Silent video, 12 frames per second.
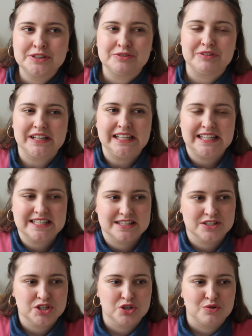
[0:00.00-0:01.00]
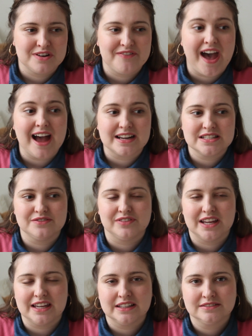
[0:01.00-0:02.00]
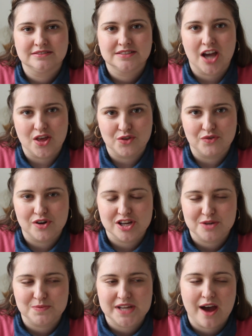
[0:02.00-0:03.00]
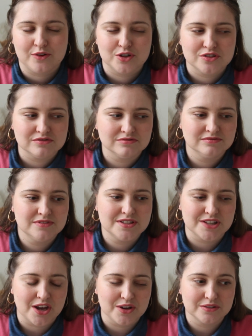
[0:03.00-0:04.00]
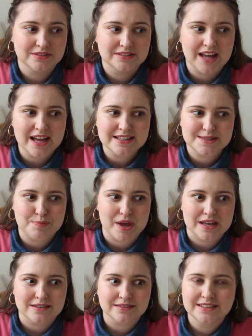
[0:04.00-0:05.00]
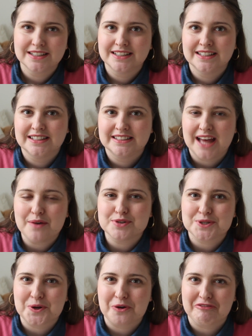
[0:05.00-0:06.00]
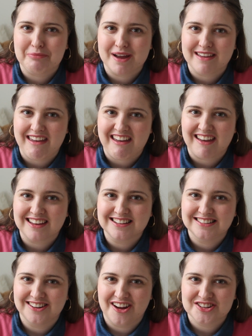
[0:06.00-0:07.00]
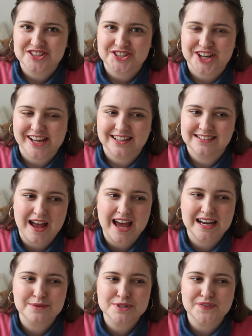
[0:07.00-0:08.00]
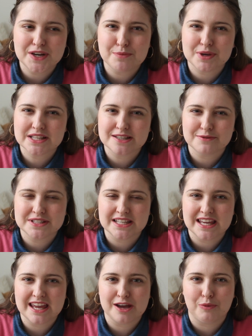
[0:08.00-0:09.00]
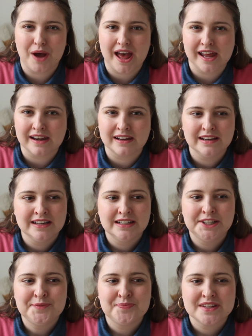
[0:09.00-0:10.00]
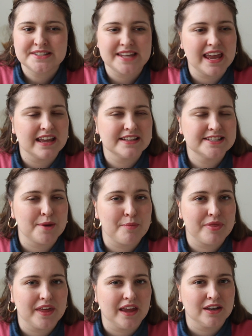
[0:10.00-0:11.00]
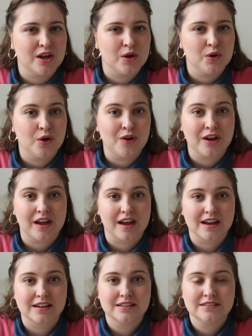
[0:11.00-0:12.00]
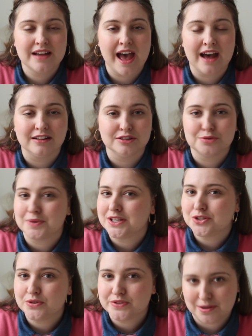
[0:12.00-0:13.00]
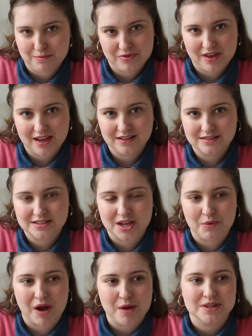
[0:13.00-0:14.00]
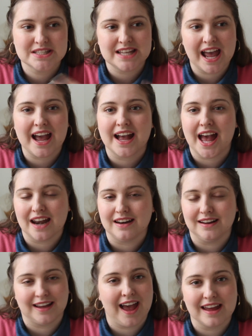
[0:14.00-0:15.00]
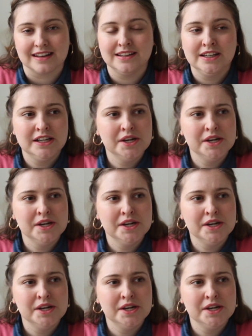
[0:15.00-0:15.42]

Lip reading: really listened to or have actively turned the volume down on. So that was a lot of my year last year. And it was funny because it was a year when saying something no longer held me to something. So I would say again and again,